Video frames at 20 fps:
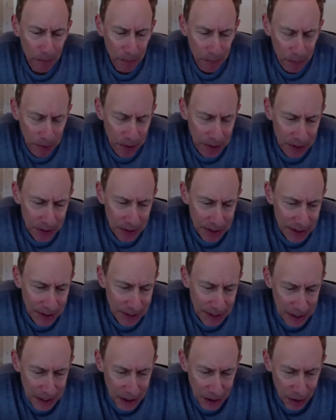But,
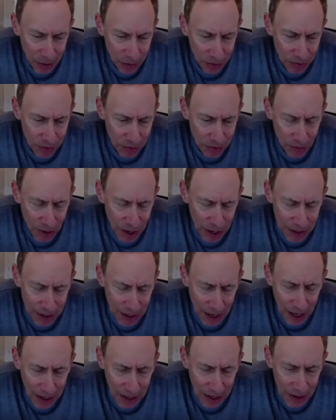you know,
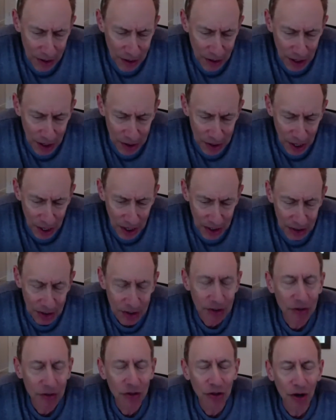as
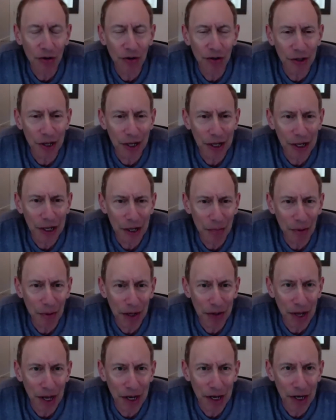I started thinking
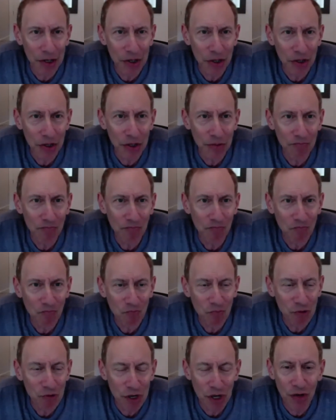about that, I just
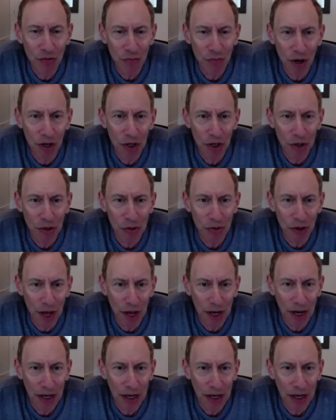didn't want to do that.